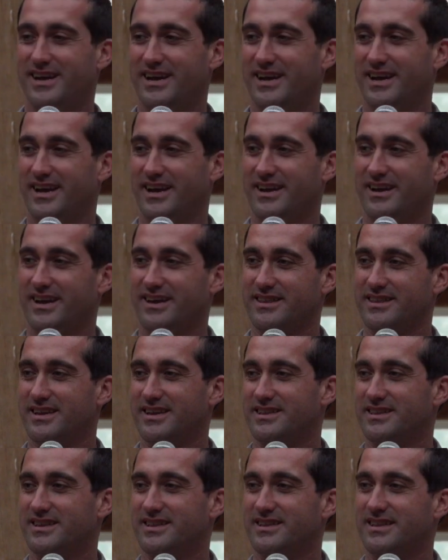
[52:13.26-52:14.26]
And I
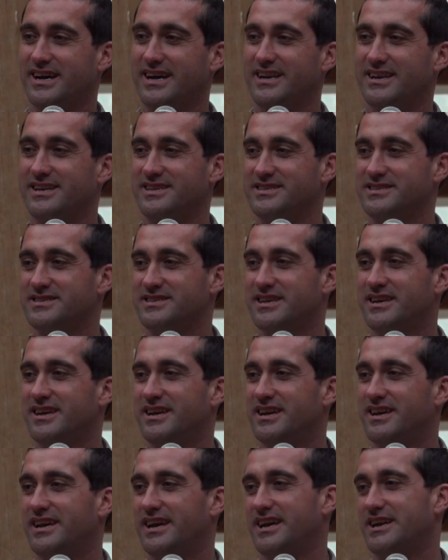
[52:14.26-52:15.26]
think that that is,
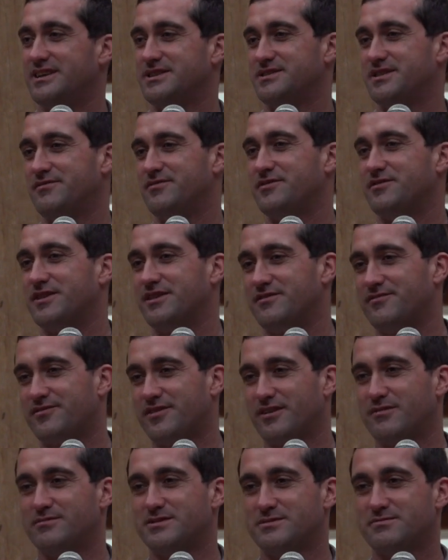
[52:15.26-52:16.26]
is if you're at a
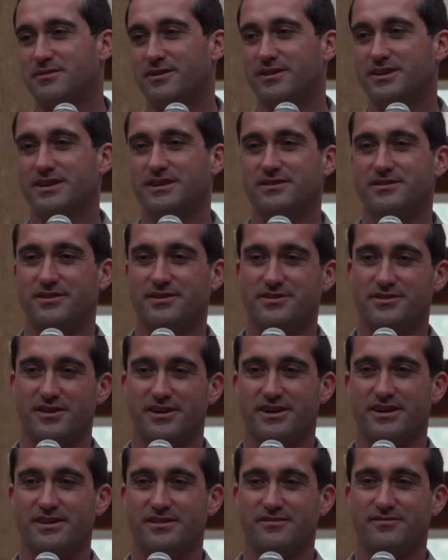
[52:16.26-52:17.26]
farmer's market or you're
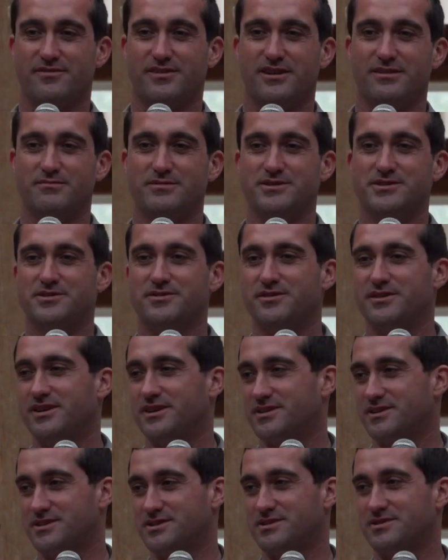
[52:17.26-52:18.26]
talking to farmers or
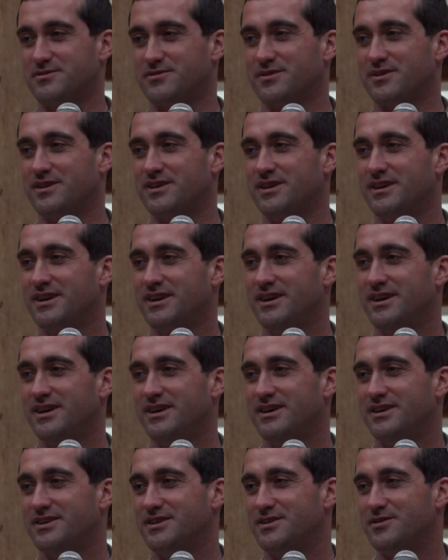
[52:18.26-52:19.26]
you're at the store,
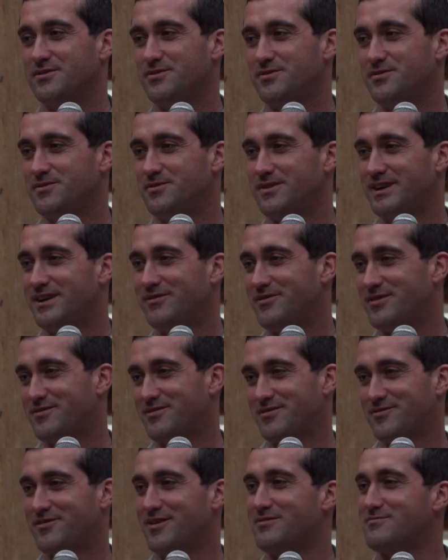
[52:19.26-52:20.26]
you, even
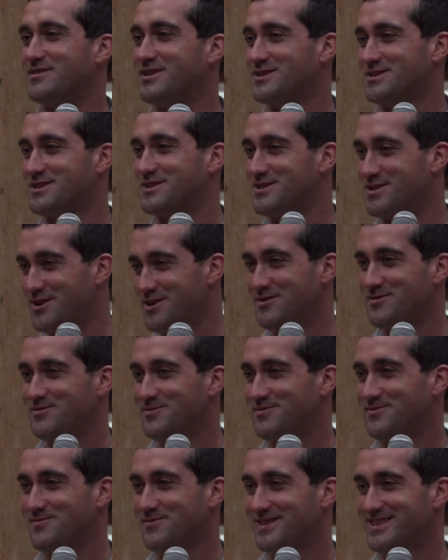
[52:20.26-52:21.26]
if the farmer doesn't know
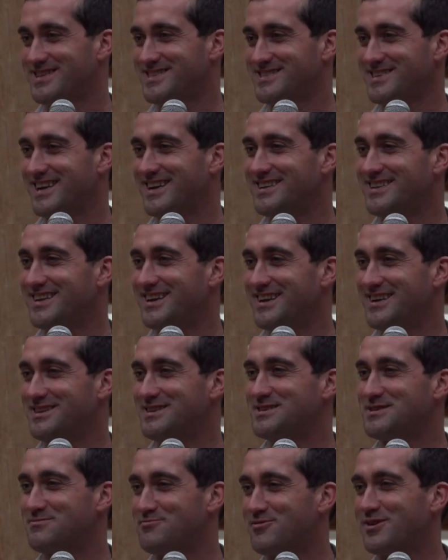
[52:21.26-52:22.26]
what this idea
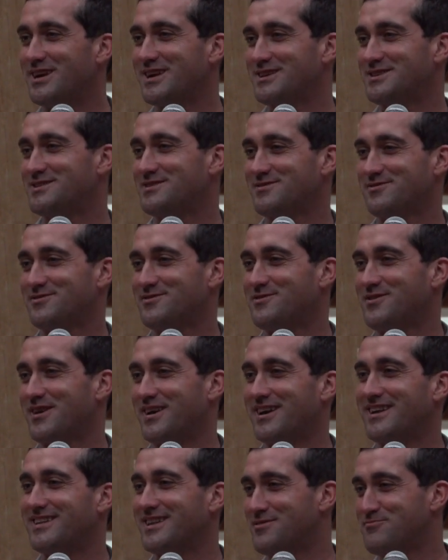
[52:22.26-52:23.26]
is, bring it to the
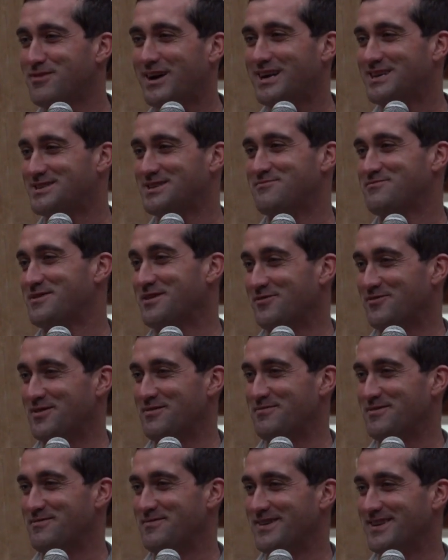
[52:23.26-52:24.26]
fore and then buy something
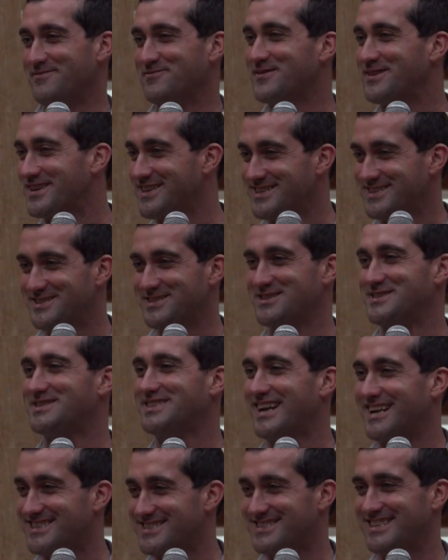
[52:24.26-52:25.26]
from them. And it
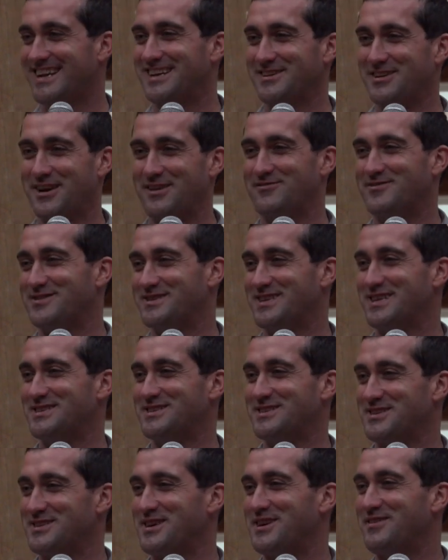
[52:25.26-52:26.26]
just gets that
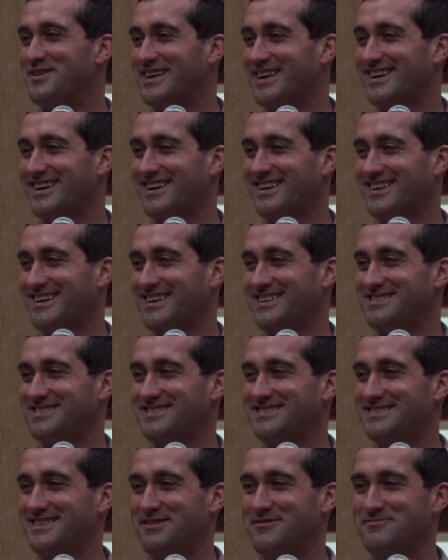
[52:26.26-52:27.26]
conversation going. And that's,
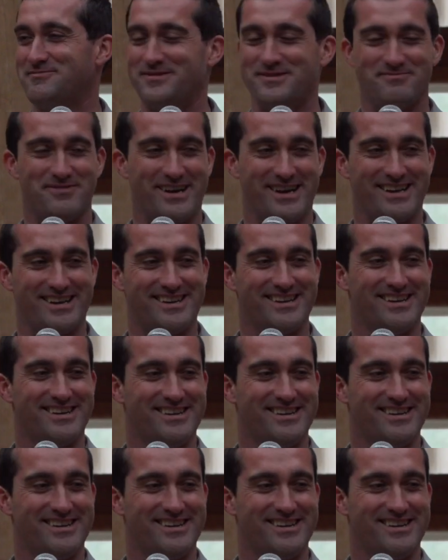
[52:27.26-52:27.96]
that would be my,